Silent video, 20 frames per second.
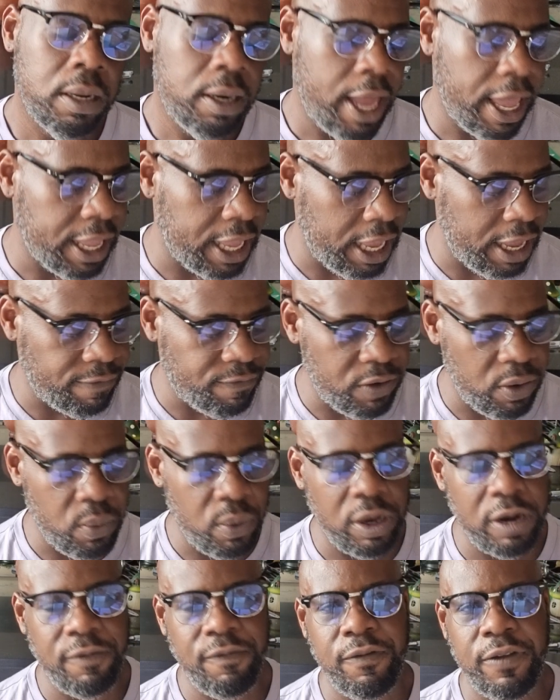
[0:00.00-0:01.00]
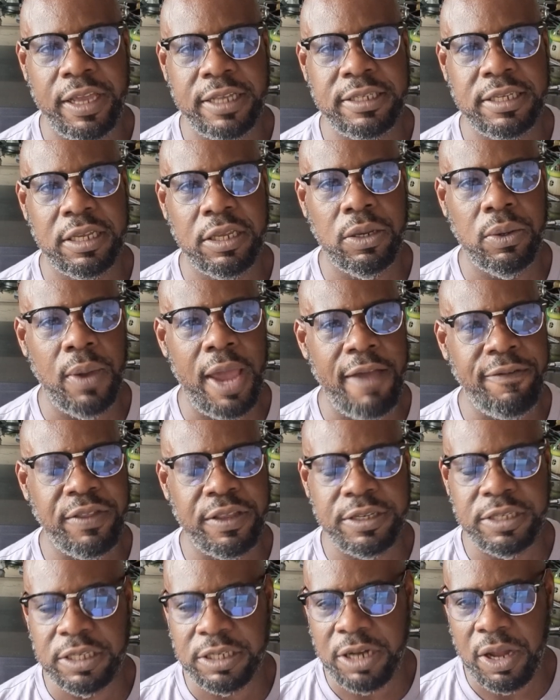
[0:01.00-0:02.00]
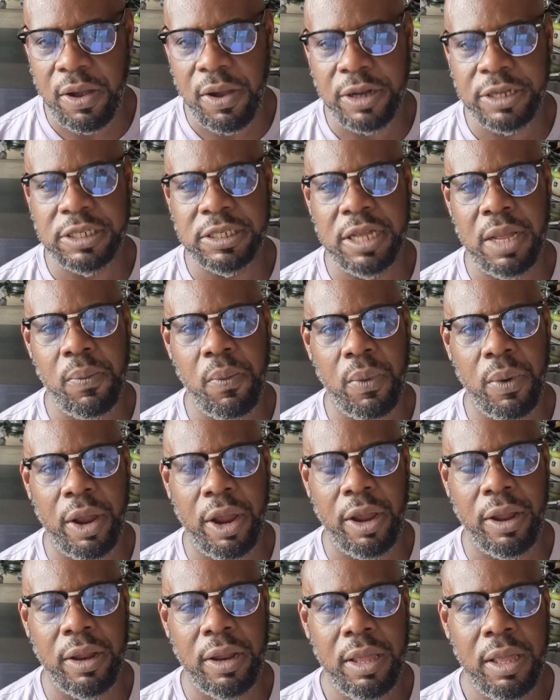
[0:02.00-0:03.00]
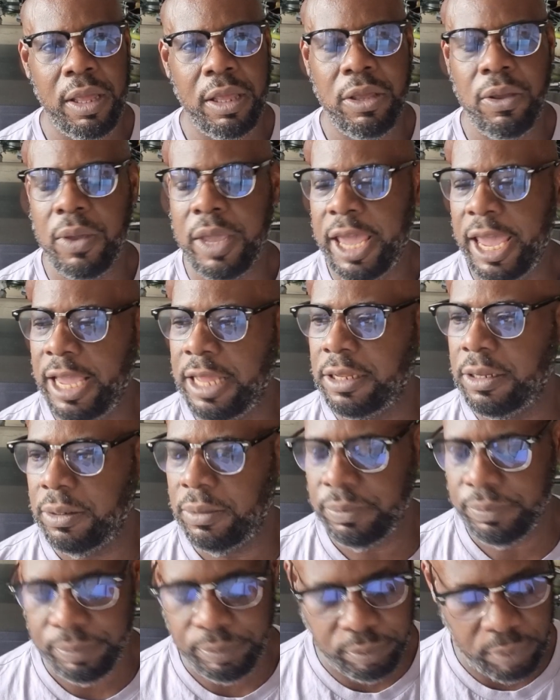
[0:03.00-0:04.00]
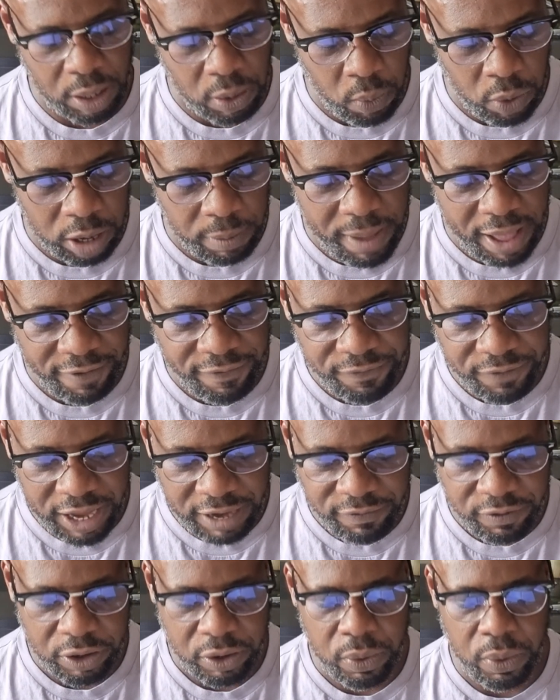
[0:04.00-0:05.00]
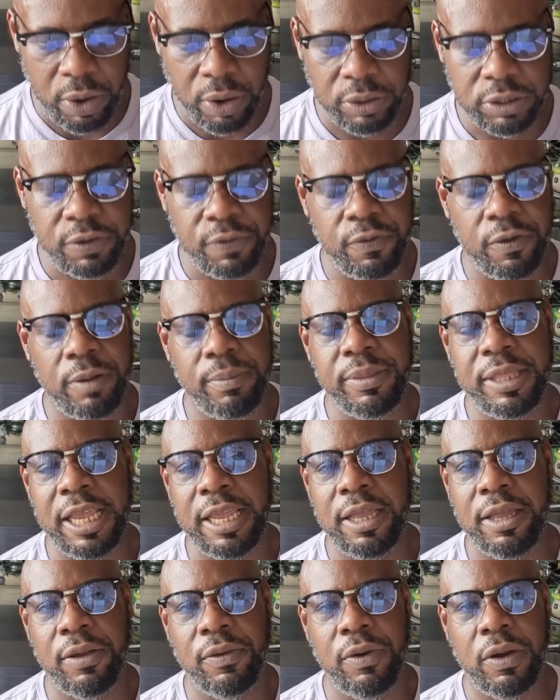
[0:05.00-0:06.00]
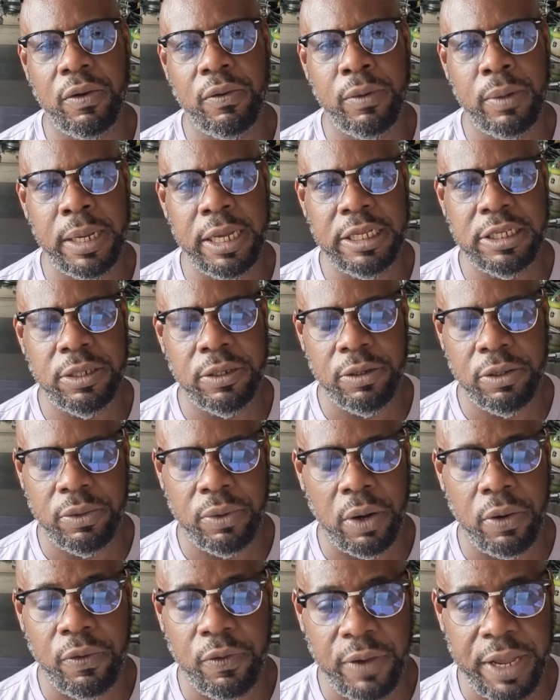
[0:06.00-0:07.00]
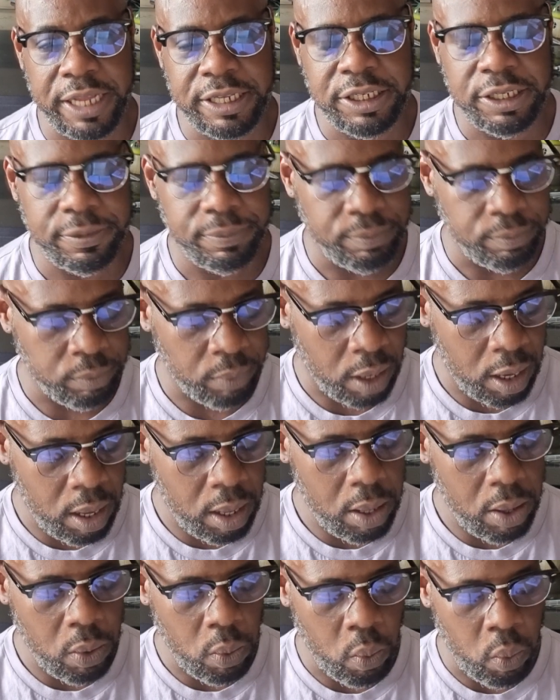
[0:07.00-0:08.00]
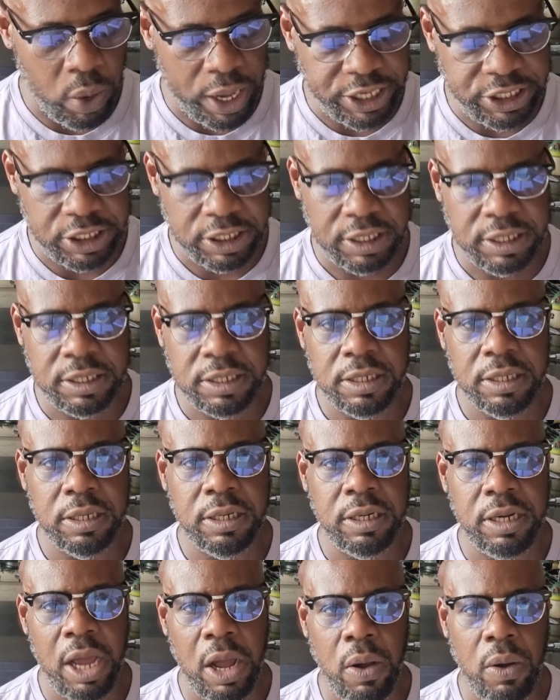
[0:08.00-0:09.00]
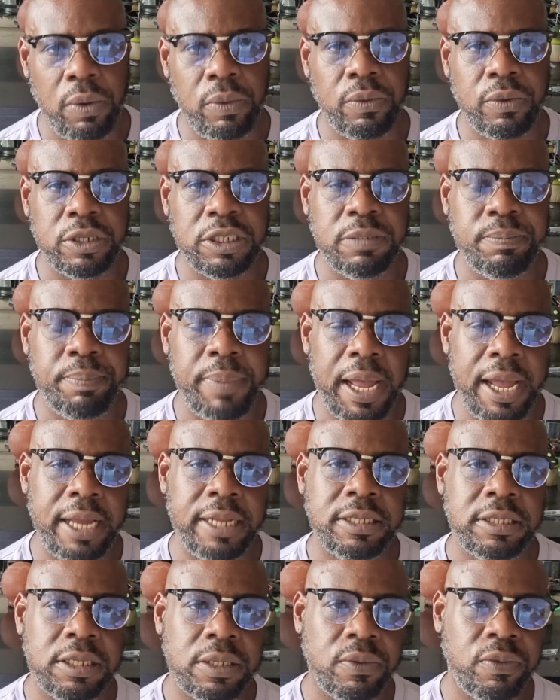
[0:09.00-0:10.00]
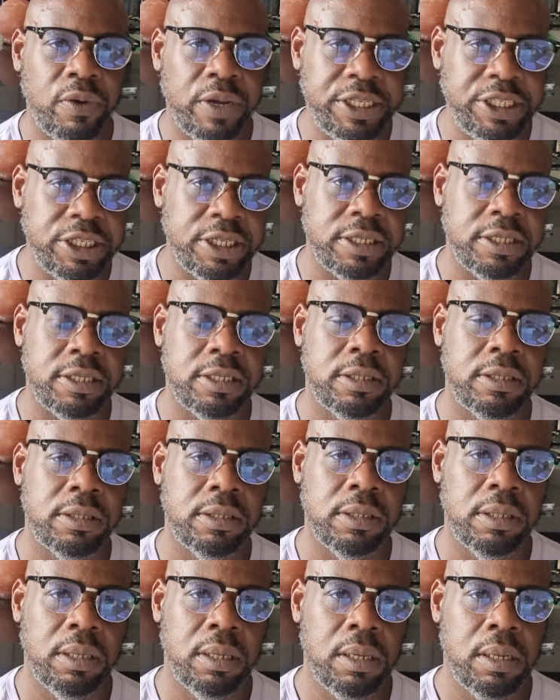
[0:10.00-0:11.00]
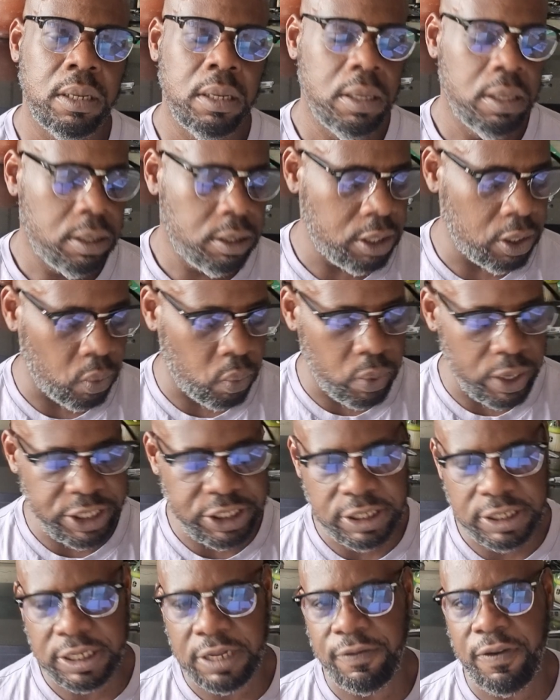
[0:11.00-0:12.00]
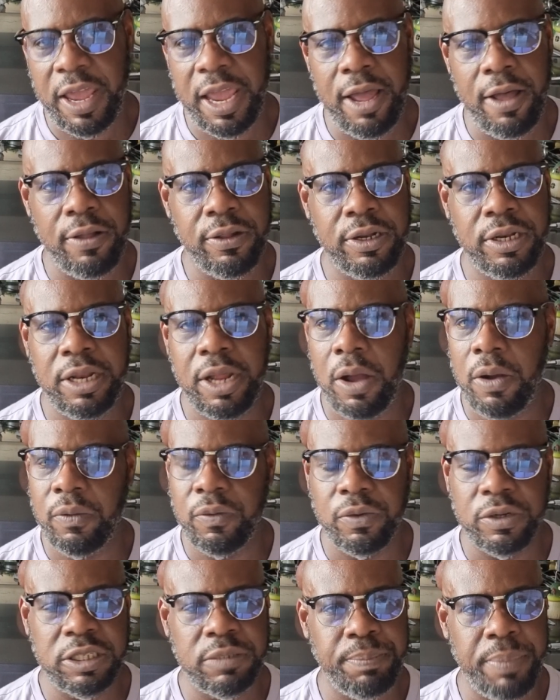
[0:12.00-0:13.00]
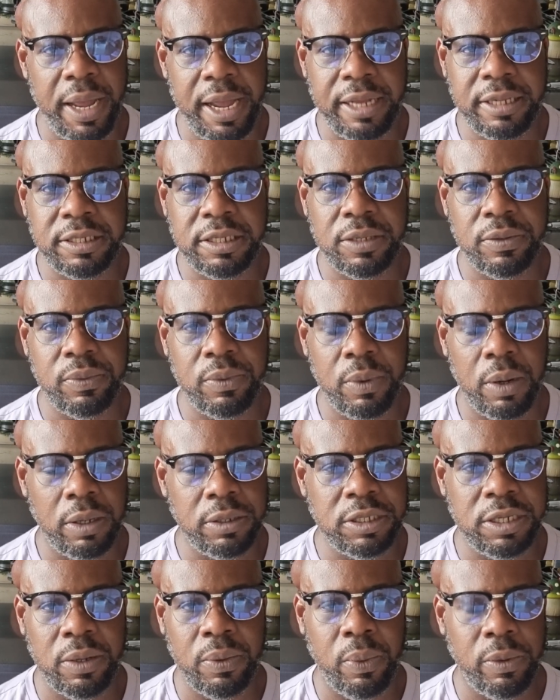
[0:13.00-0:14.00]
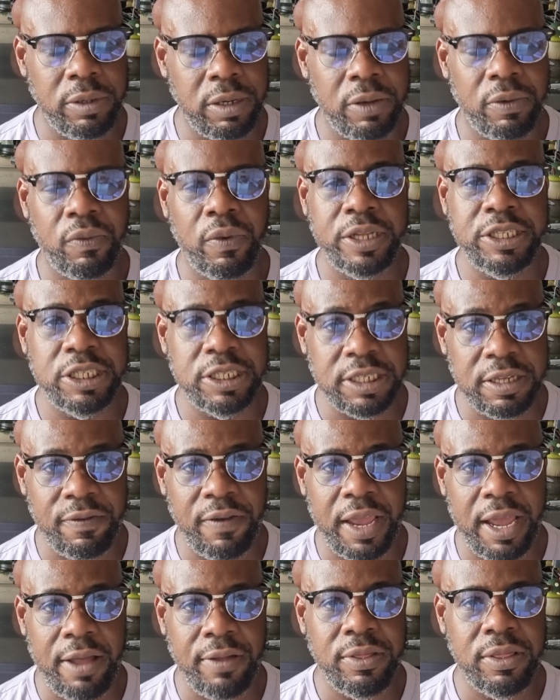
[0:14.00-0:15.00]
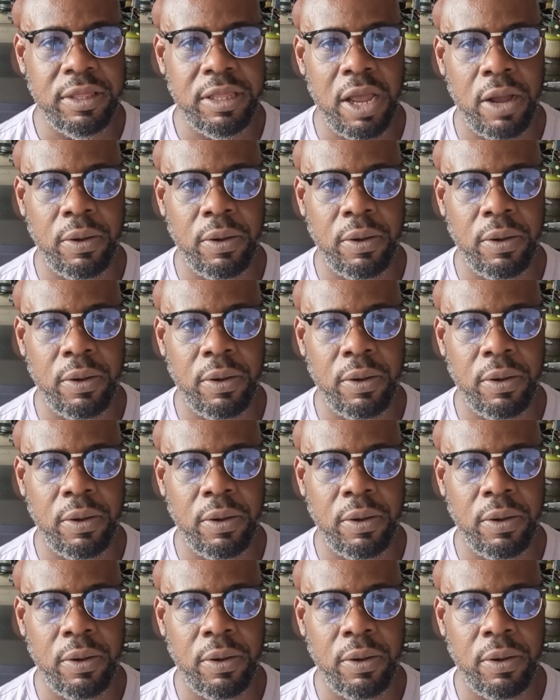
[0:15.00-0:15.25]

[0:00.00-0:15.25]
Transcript: Like, if you want to fix it, you have to start somewhere. You can't, one of my favorite quotes from Think and Grow Rich, wishes don't respond to riches. The wishes of health don't respond to the riches of health